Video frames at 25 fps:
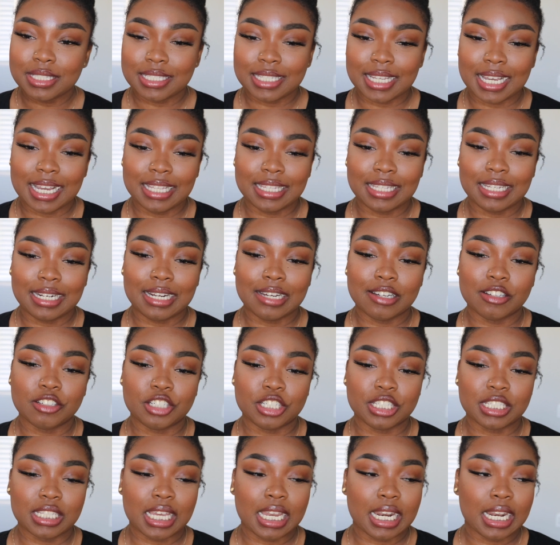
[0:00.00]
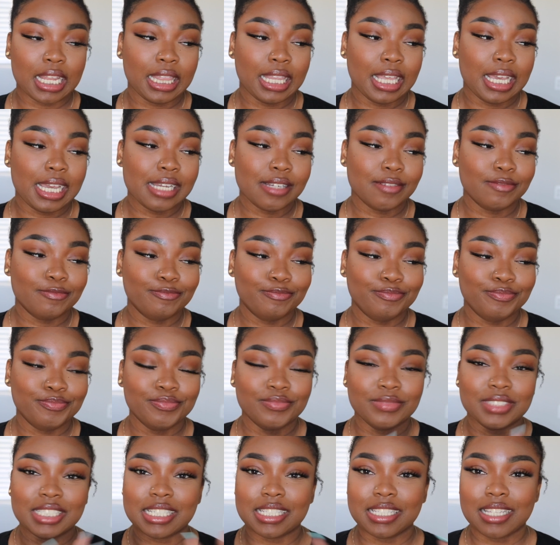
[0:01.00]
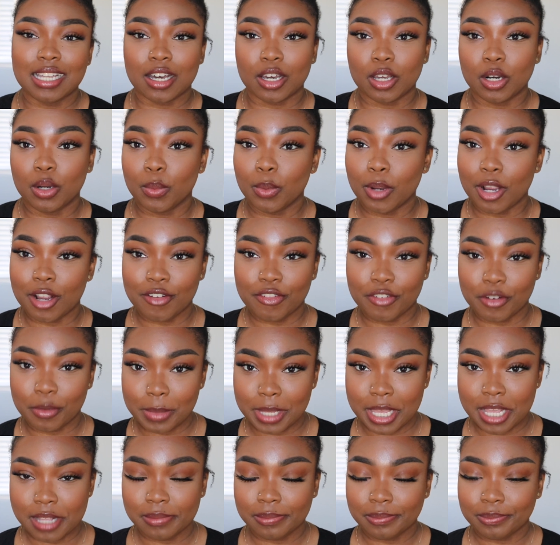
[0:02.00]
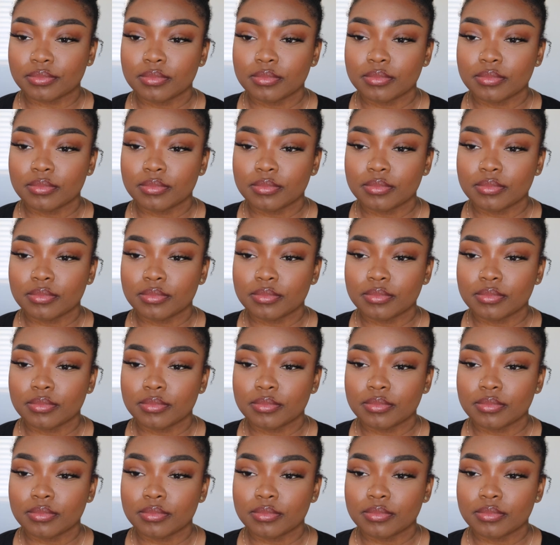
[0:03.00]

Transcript: site that I was just kind of like, that's not going to work for me.